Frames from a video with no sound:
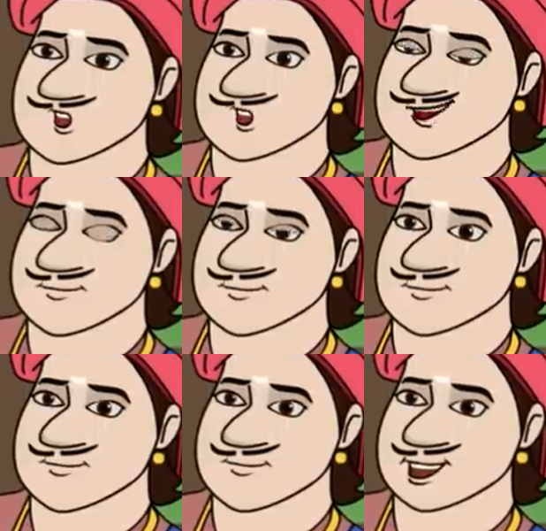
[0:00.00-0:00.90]
Oh
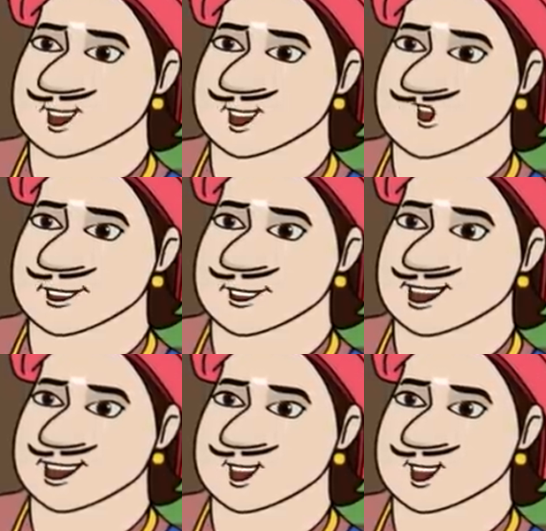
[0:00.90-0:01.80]
my God!
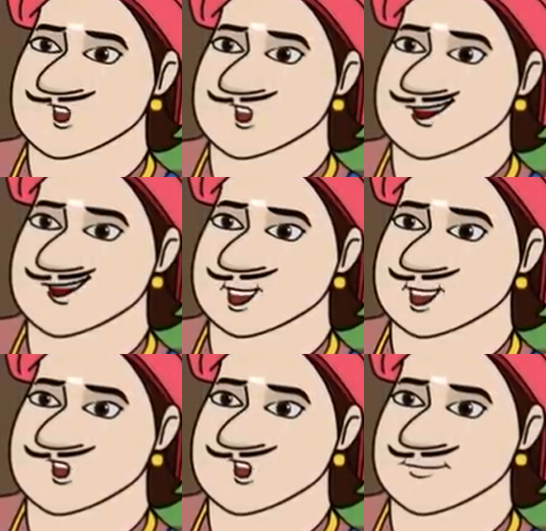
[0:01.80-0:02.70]
50
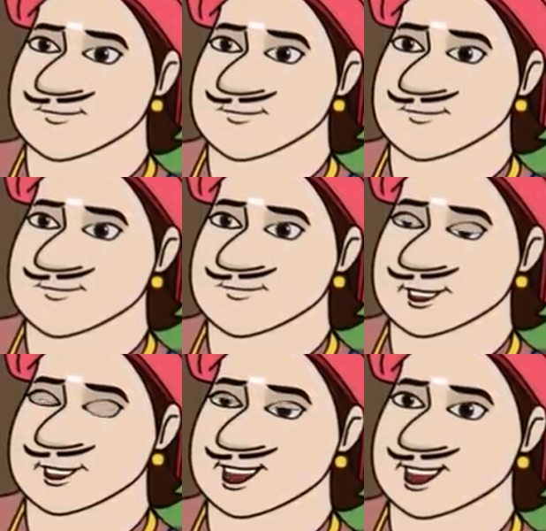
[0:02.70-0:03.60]
rupees? I
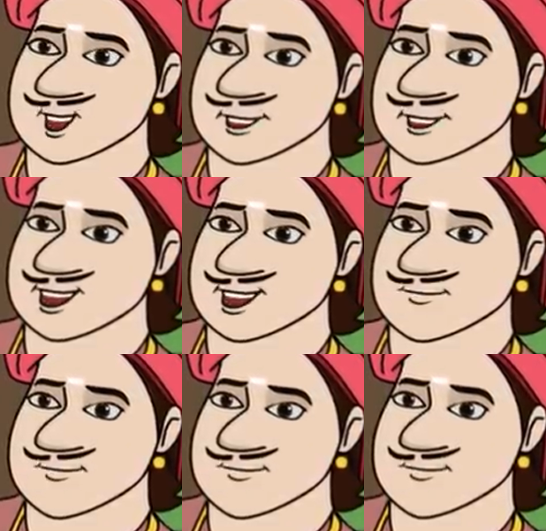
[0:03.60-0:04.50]
will pay 5
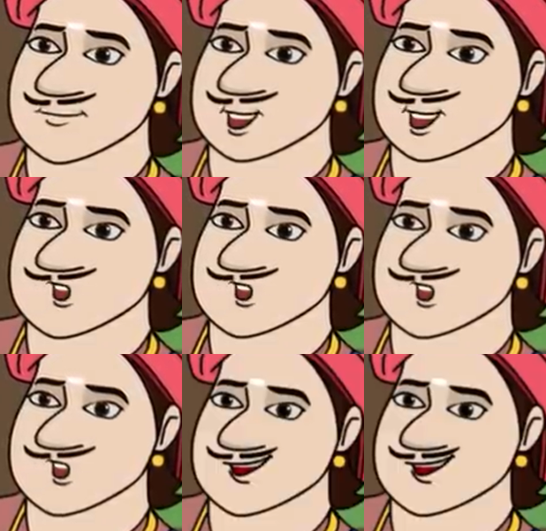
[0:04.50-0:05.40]
rupees for basic
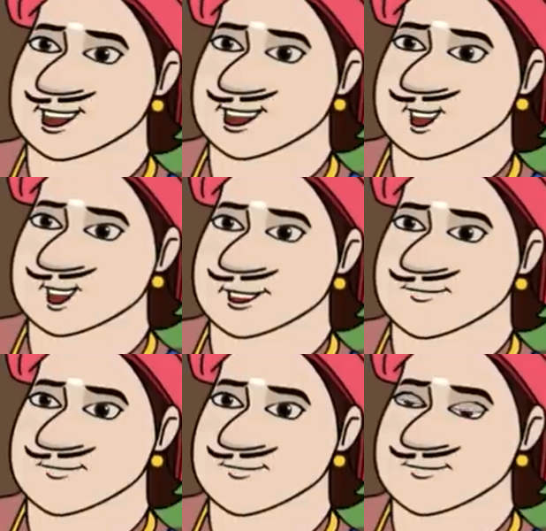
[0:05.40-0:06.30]
dressing.
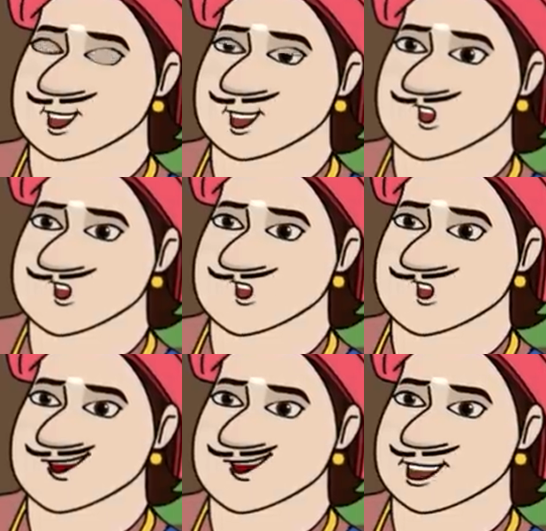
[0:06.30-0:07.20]
I'm sure it will
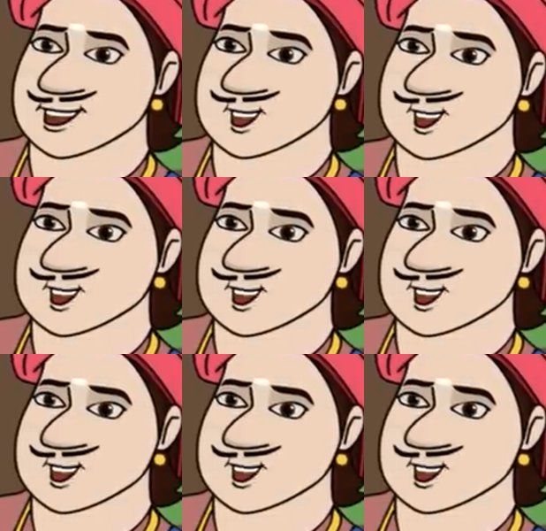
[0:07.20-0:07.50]
be okay